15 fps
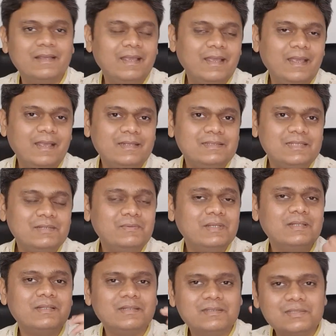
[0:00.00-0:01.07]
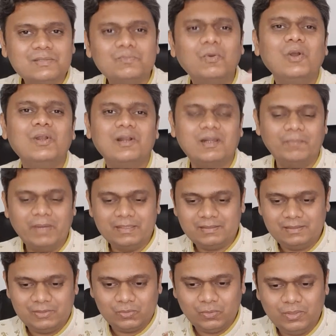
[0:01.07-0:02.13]
AC with smaller
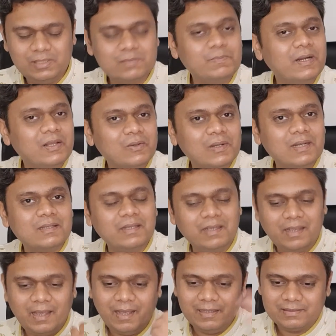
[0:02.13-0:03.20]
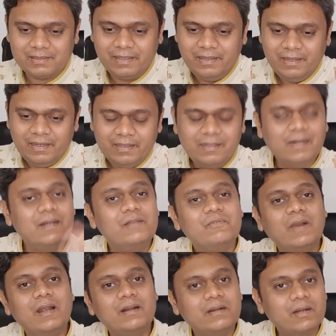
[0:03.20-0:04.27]
capacity. So this particular thing has
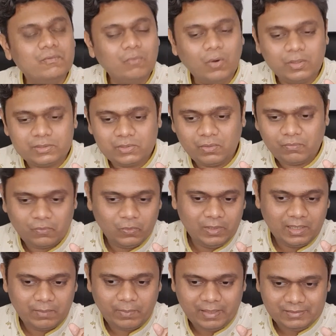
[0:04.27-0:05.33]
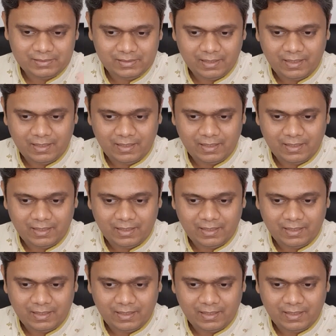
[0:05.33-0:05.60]
3500 watts of cooling capacity.